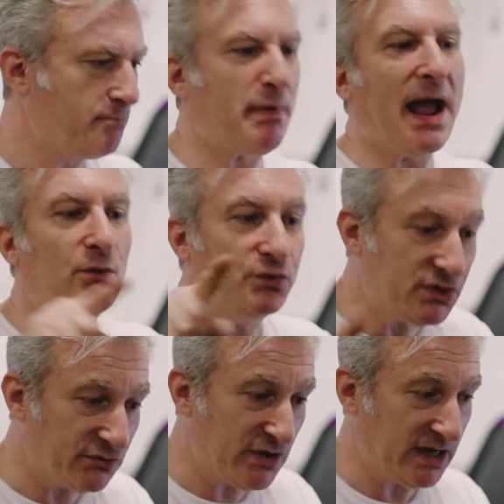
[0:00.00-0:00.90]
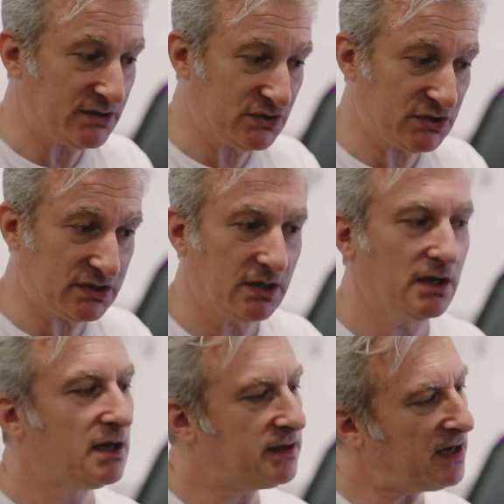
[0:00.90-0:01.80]
boundaries,
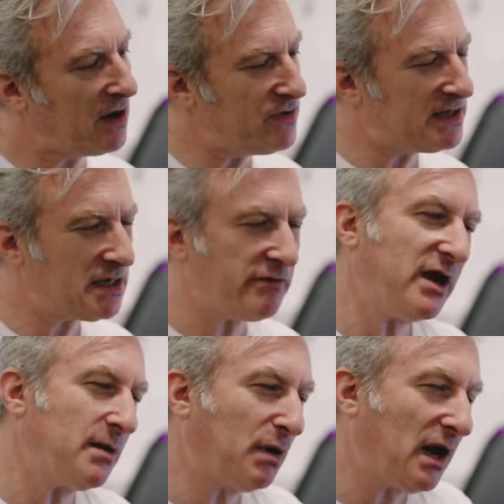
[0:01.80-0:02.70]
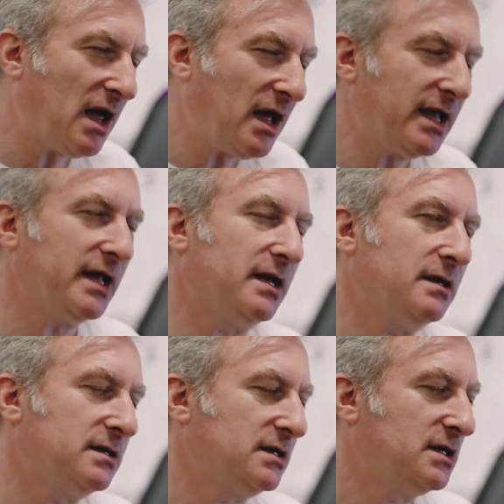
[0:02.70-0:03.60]
they don't necessarily apply
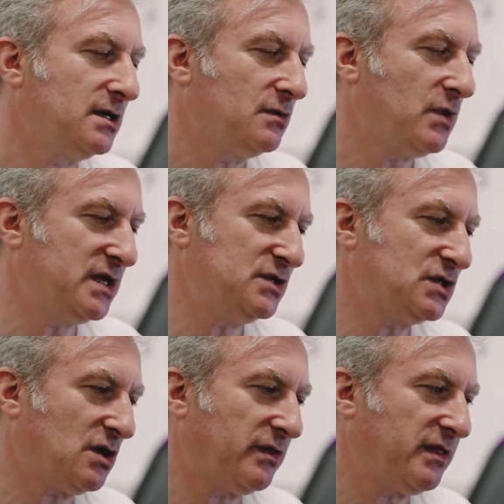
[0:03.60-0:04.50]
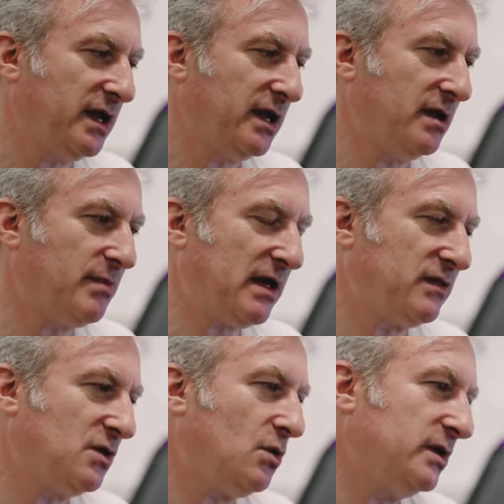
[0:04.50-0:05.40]
when you start thinking about
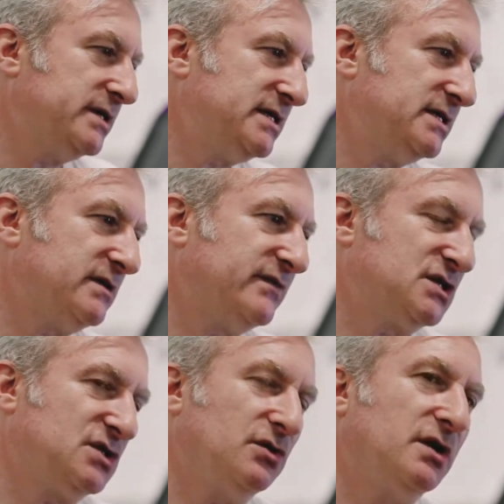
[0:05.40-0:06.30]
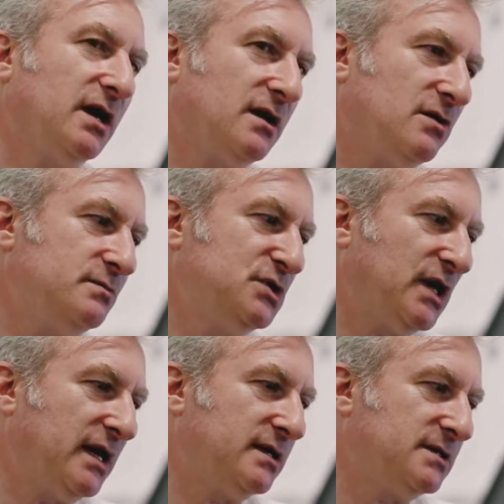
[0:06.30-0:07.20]
the qualities of a sonic object.